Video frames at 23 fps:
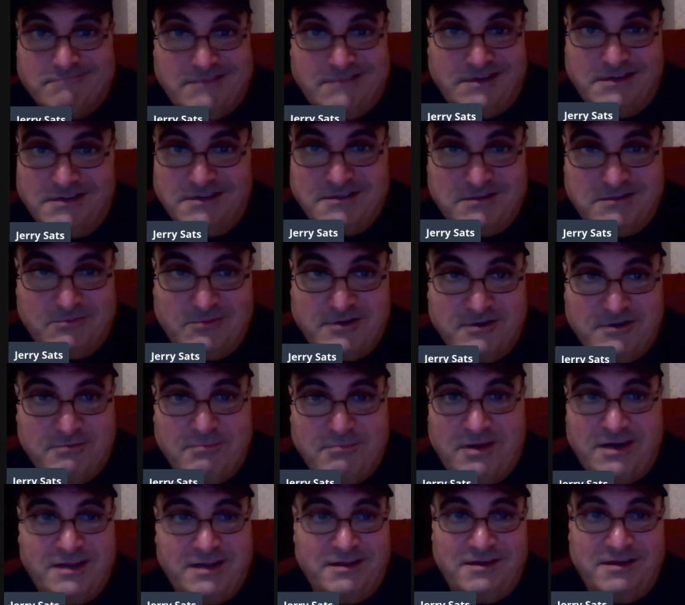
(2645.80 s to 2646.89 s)
he doesn't want
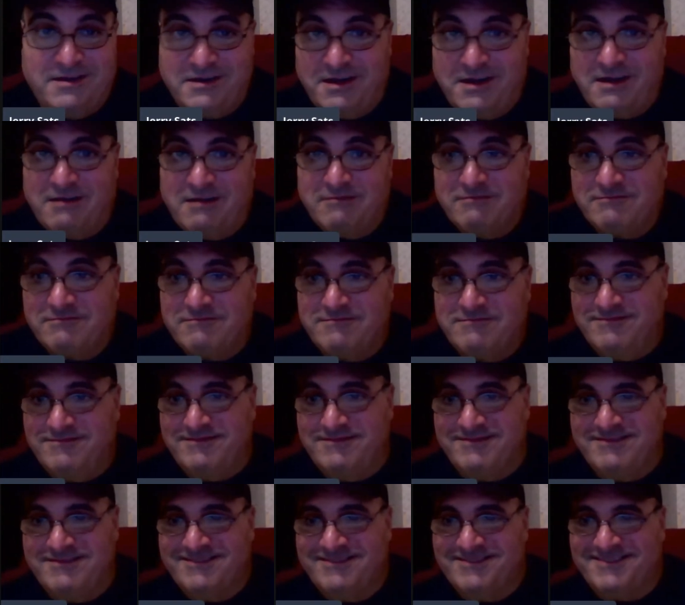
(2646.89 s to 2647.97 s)
nobody to know.
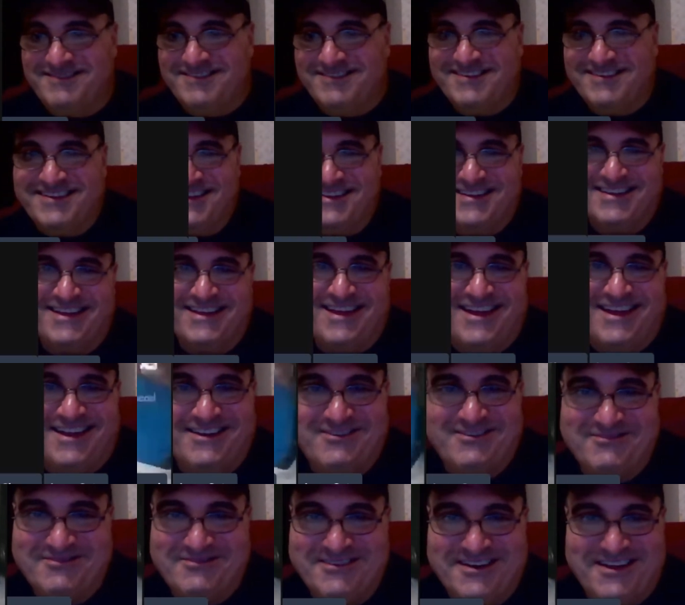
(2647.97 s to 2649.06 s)
I
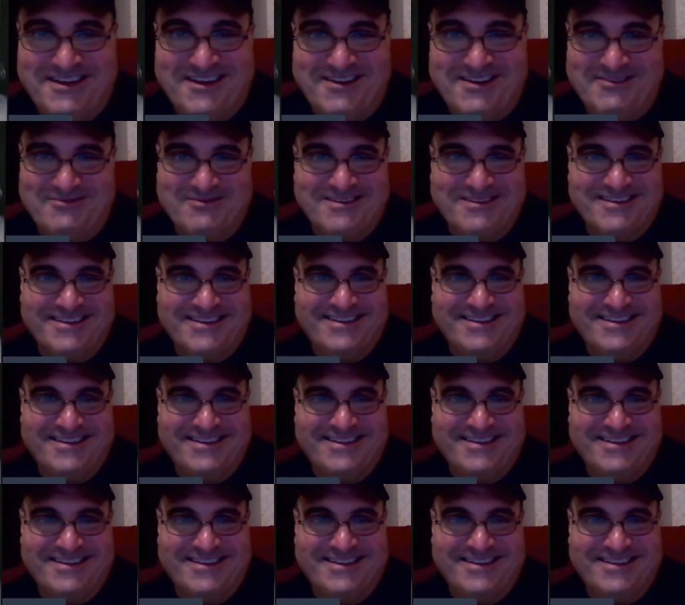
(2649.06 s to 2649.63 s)
don't know.